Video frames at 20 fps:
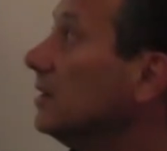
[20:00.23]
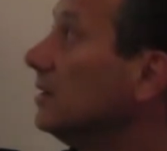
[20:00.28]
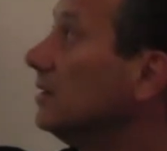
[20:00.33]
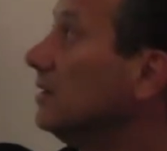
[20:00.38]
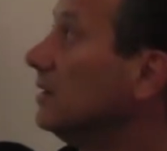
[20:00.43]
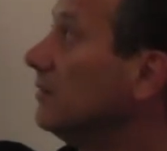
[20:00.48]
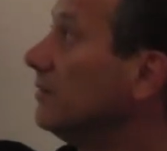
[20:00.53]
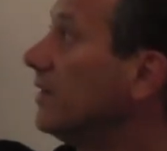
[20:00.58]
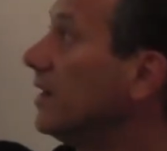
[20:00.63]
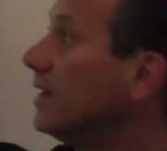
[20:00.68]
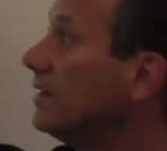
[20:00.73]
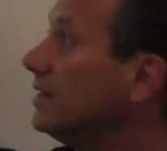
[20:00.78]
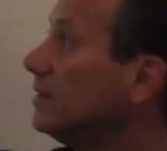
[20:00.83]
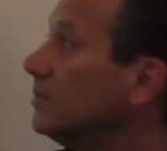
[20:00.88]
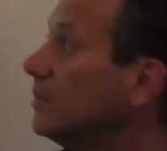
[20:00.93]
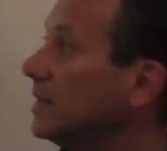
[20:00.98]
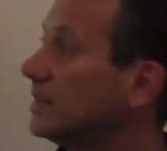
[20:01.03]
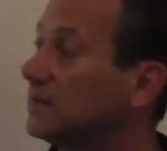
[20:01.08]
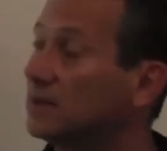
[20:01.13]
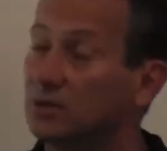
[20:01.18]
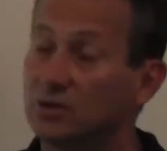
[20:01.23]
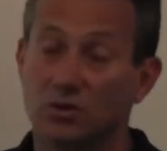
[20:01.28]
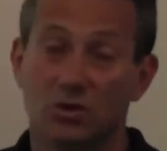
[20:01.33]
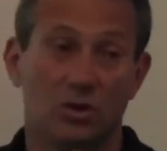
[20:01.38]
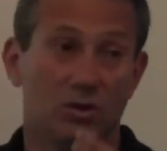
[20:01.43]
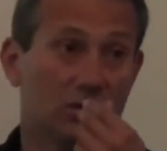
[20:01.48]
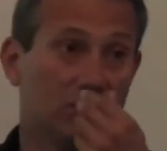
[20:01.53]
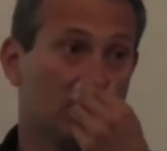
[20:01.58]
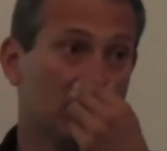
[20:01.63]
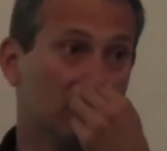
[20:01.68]
divided by the
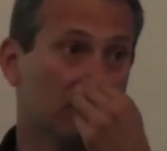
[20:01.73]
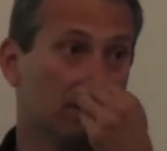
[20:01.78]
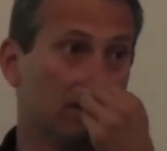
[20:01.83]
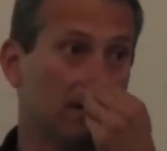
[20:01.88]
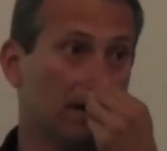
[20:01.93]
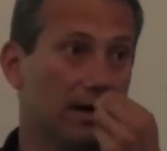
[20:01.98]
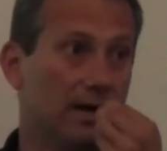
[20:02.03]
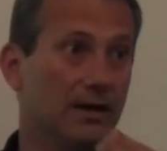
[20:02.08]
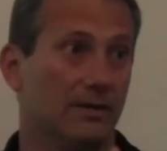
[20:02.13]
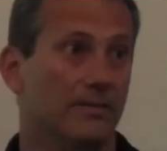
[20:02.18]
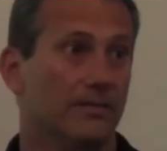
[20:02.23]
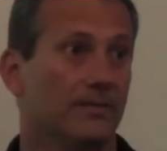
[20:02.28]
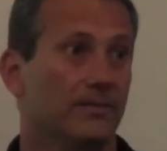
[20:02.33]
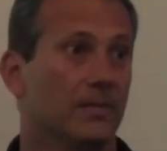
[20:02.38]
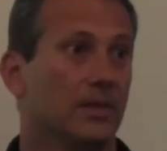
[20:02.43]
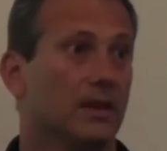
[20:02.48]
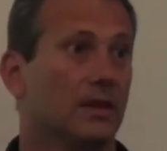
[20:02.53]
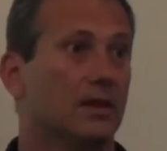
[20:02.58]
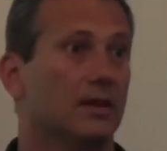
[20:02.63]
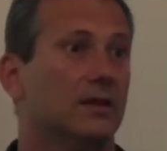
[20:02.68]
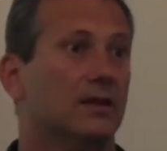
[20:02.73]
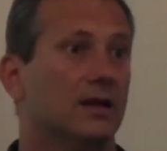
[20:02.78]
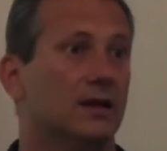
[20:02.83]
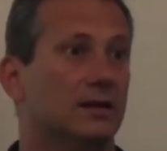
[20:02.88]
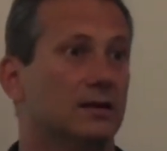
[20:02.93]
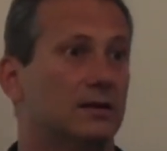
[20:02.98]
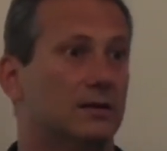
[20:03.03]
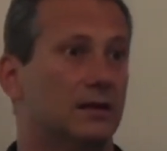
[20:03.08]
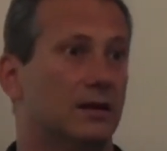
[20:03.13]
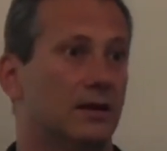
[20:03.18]
total time
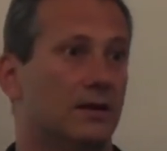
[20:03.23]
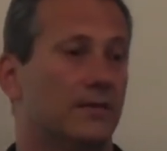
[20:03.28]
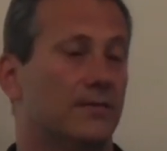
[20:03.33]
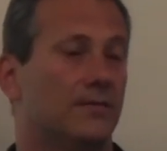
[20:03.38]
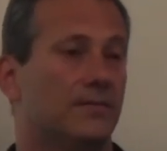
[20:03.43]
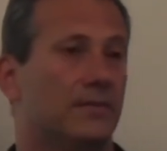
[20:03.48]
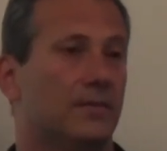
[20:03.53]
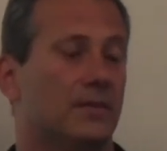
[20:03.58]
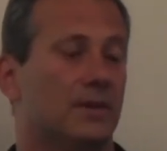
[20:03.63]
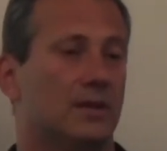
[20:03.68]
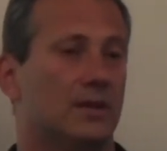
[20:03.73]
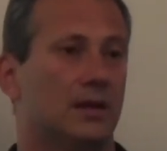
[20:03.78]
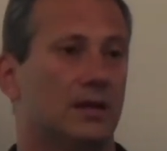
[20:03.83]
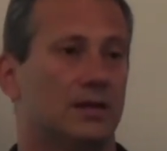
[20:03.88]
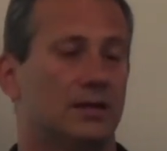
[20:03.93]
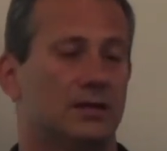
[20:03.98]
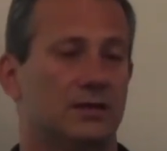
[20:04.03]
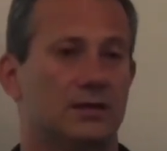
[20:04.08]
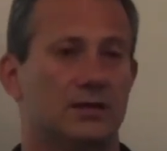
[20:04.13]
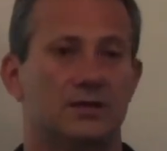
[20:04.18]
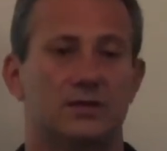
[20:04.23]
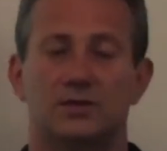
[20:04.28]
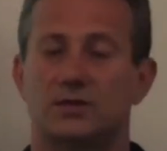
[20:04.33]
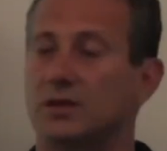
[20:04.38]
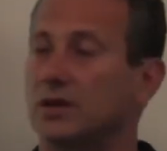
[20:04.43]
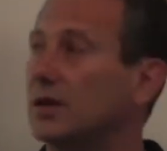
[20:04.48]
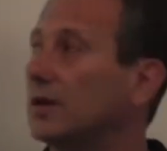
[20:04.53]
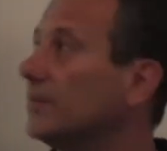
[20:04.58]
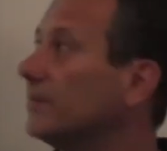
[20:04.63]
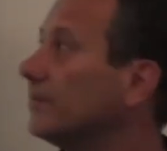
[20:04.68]
that is
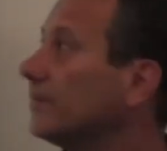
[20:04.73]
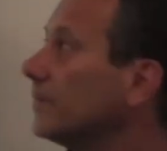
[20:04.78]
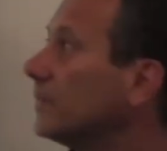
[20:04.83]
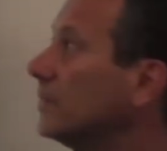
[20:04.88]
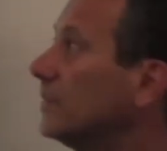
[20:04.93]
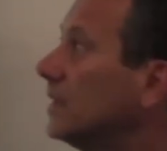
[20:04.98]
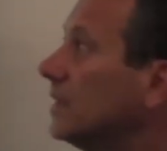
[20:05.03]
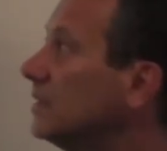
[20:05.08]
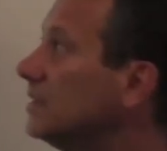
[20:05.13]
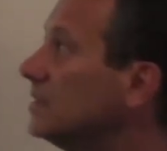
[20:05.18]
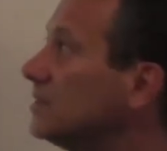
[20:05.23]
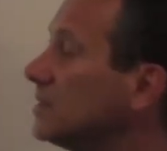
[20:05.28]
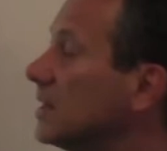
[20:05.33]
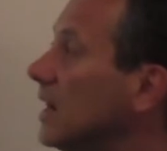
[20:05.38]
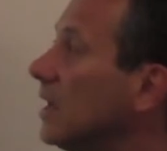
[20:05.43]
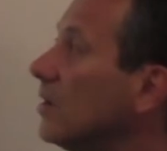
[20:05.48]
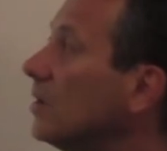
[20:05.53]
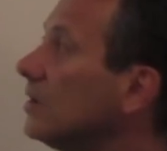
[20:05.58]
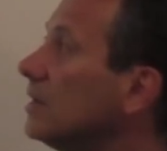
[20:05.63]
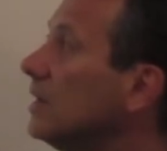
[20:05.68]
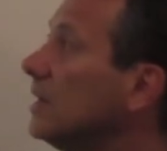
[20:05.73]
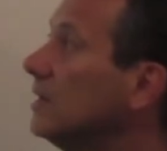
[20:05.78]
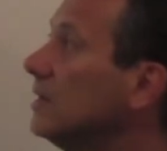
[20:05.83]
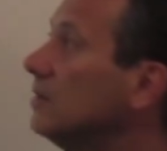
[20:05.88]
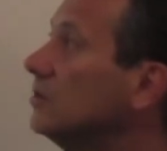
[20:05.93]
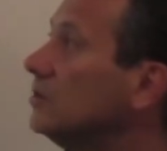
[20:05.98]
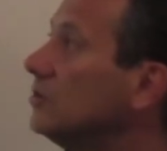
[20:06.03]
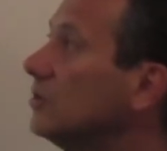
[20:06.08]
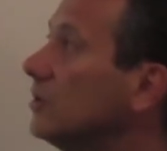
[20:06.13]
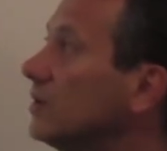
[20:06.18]

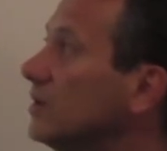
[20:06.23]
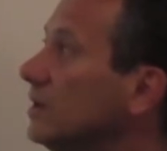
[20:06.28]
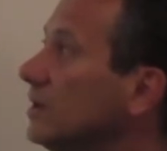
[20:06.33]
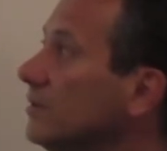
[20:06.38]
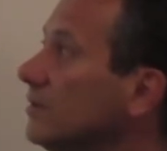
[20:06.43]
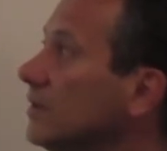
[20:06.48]
allocated to a